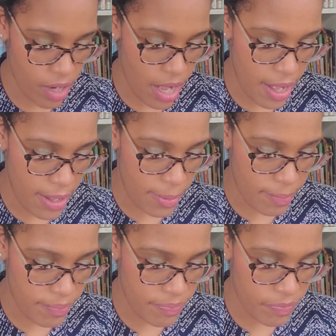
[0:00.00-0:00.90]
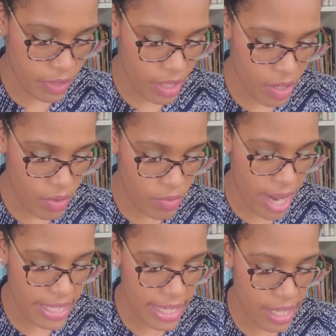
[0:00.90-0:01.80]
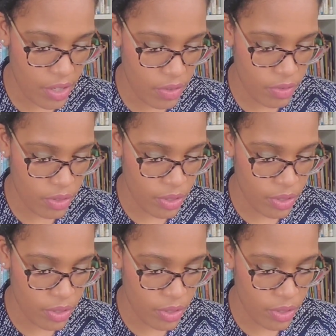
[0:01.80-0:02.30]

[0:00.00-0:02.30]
um, right now.